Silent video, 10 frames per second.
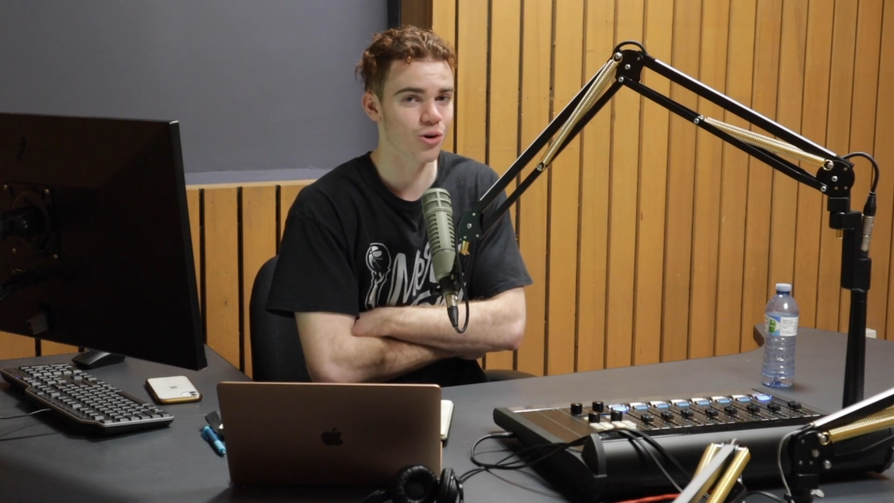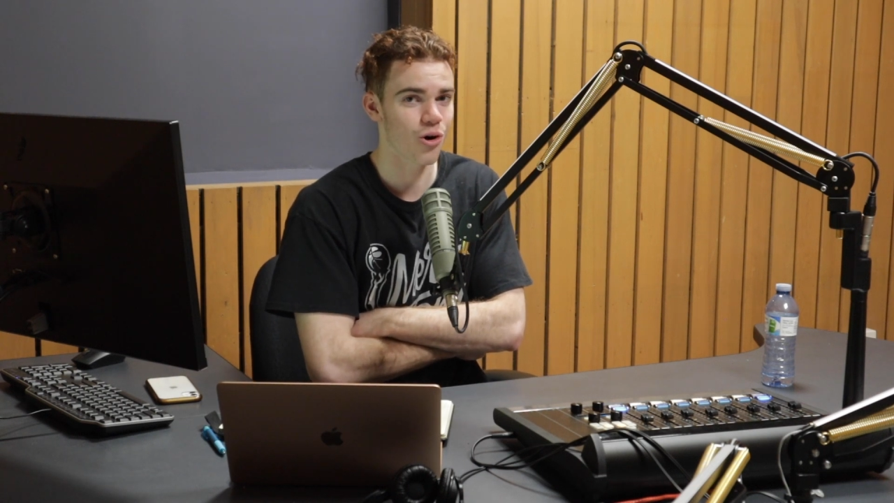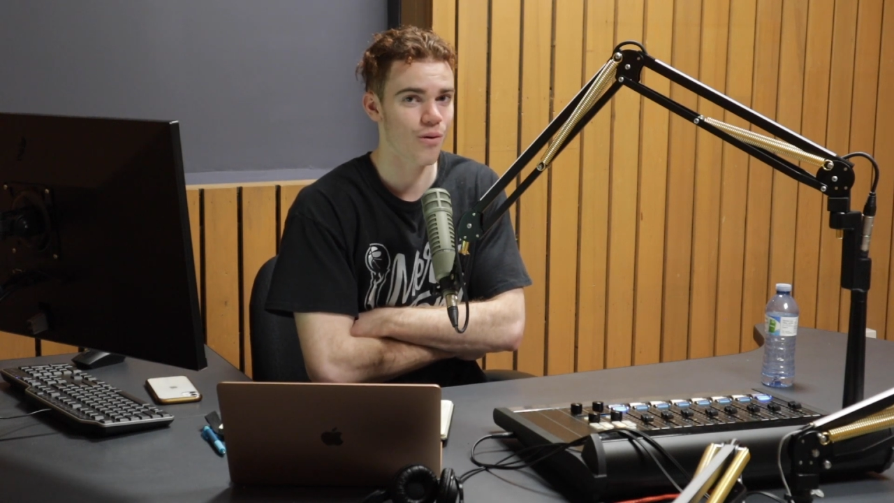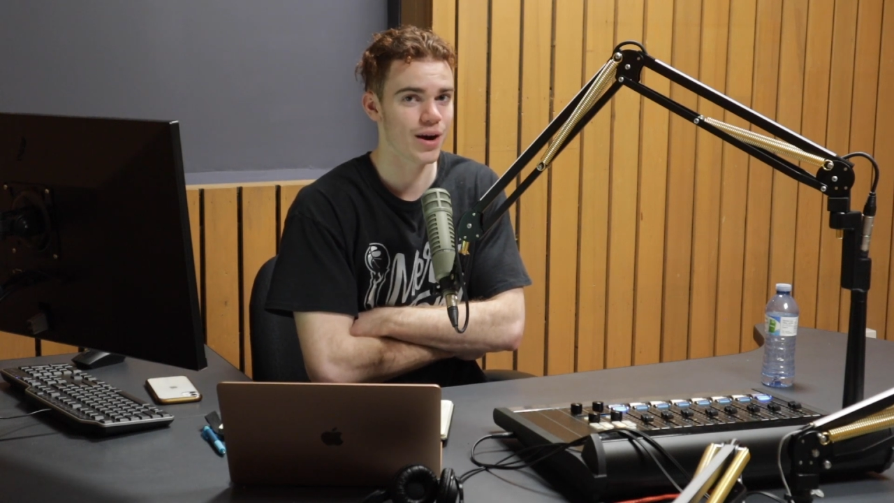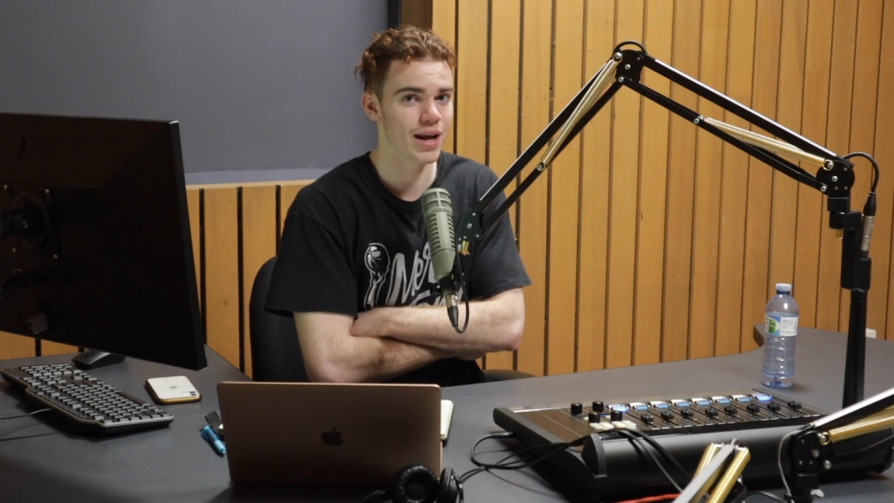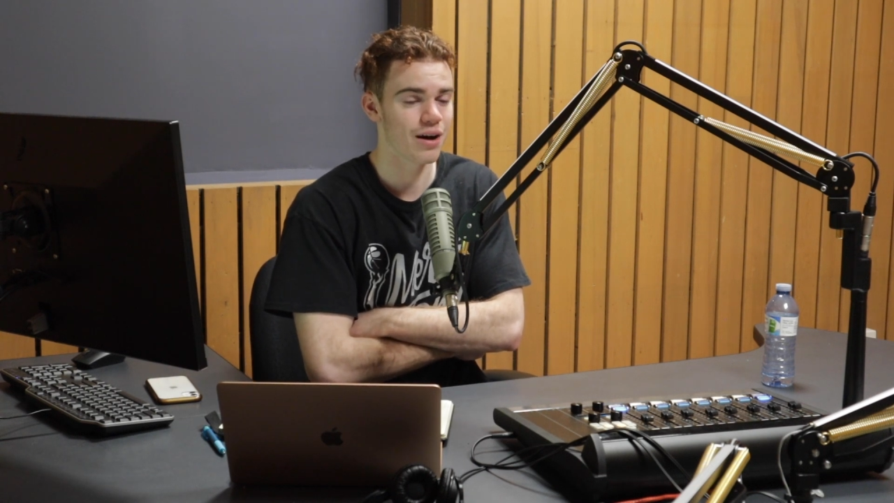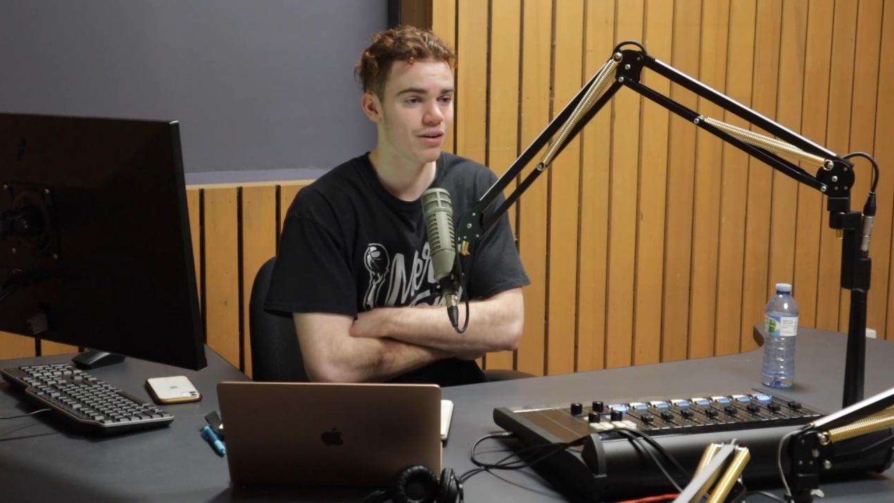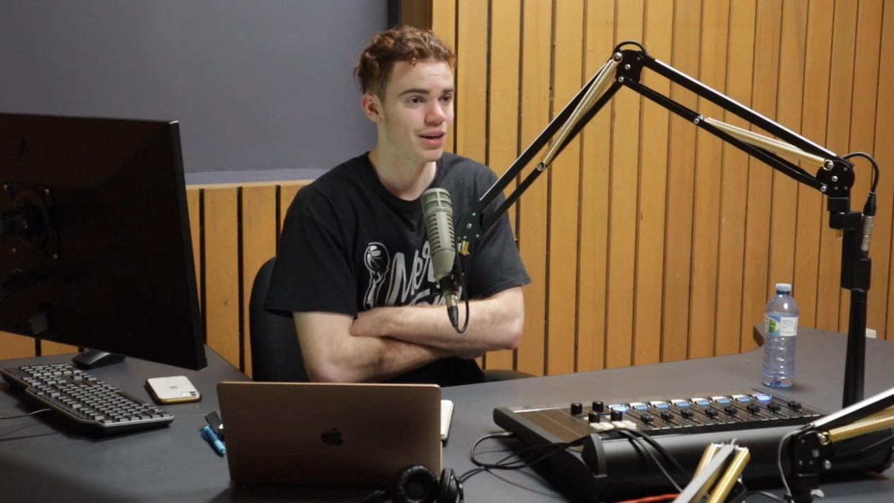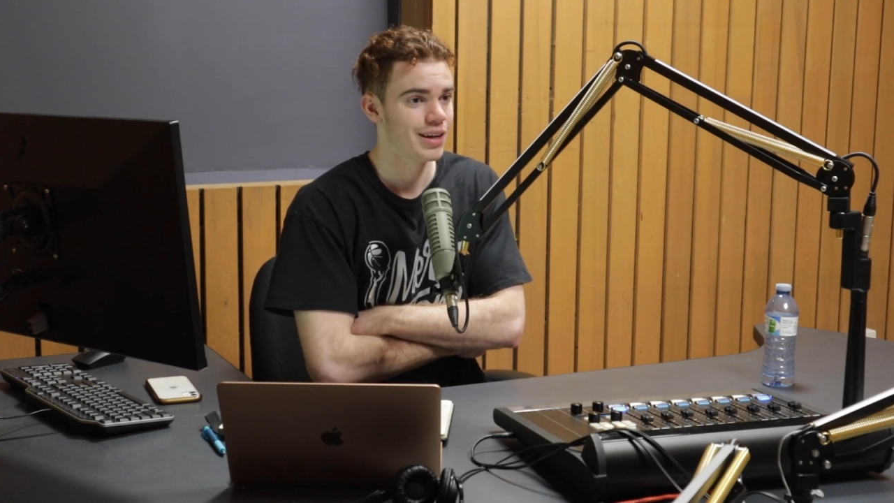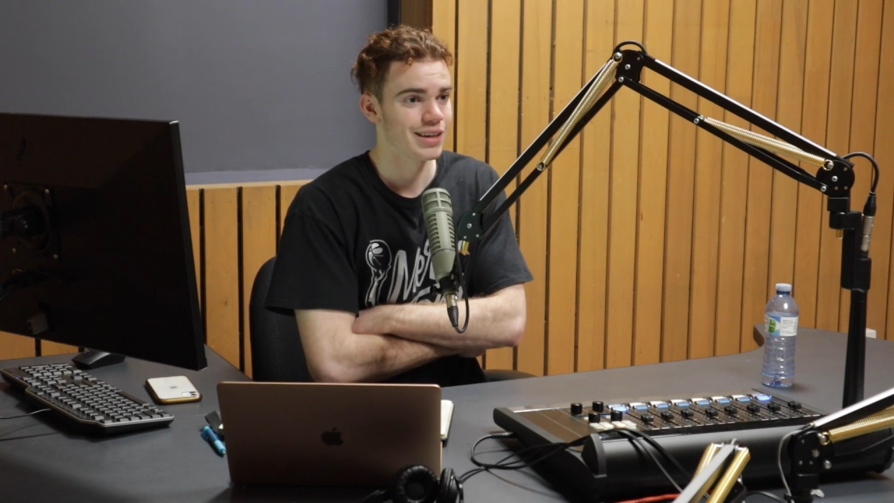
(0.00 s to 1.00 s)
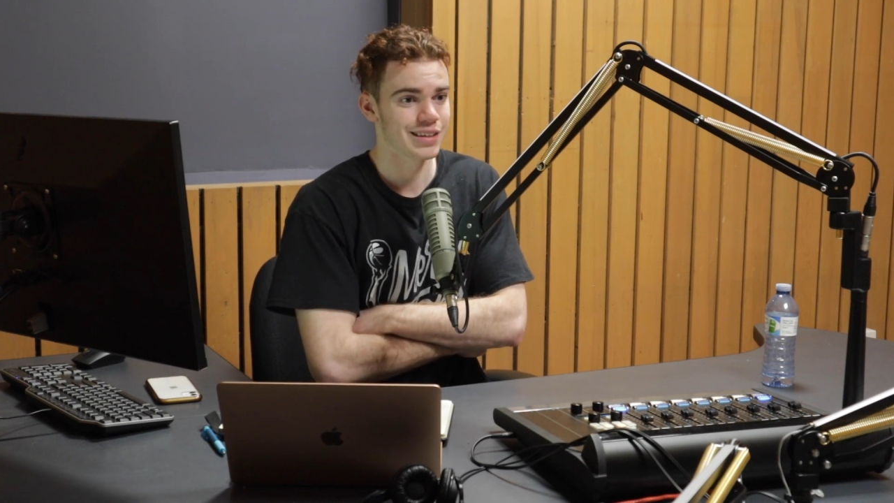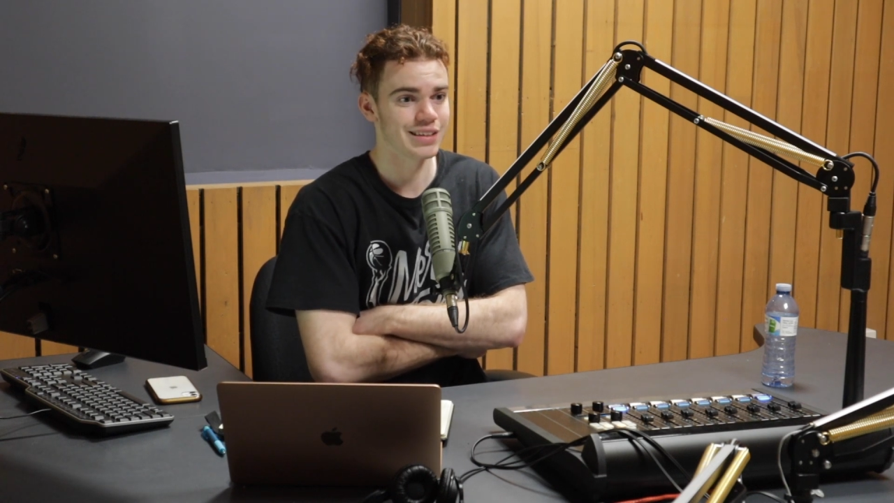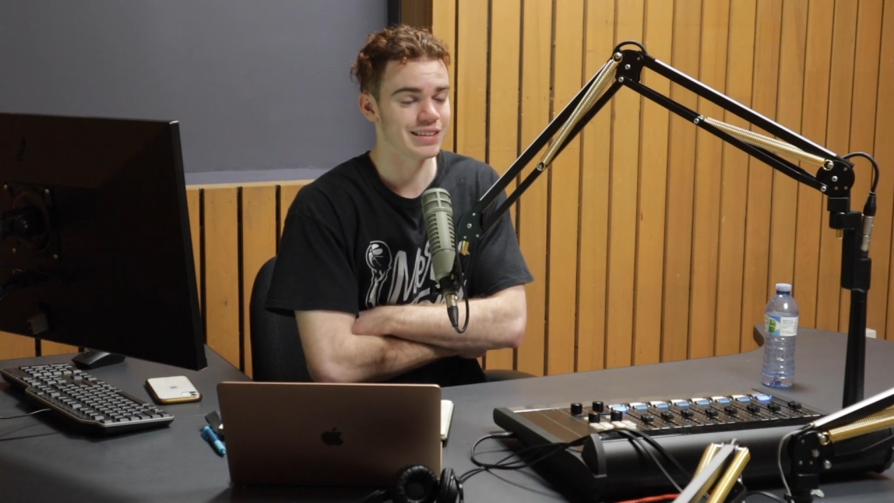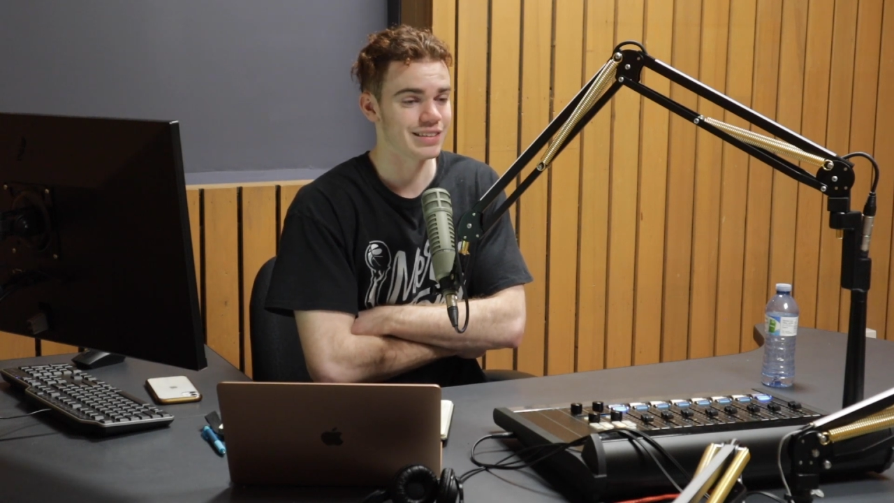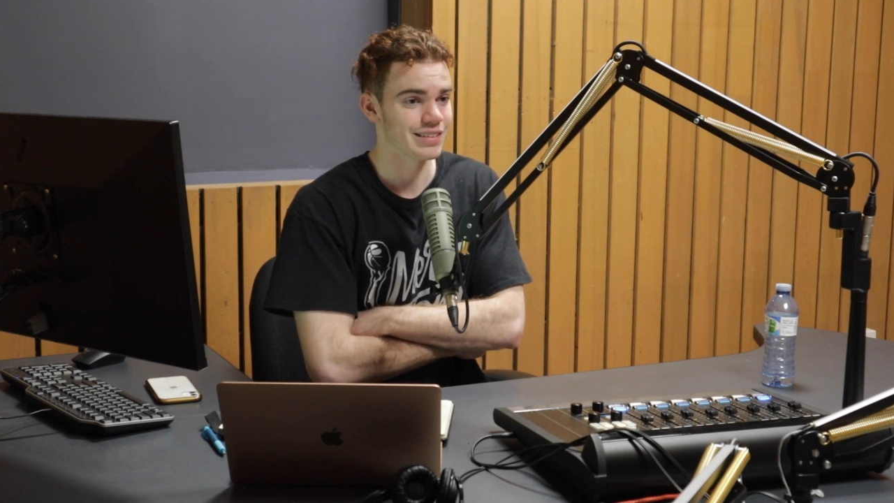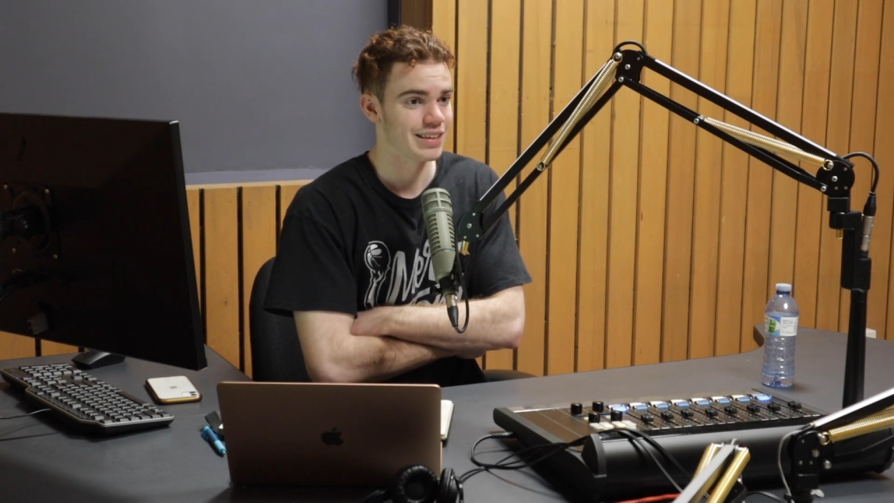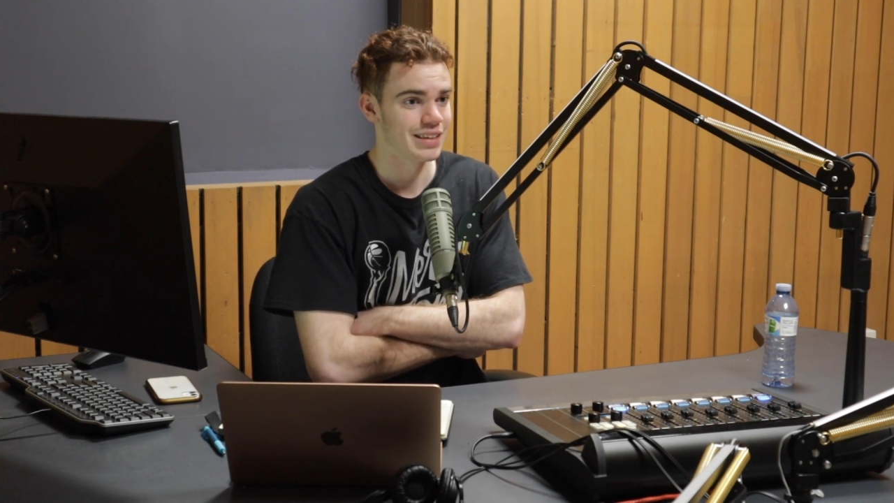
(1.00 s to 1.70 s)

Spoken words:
court right now, because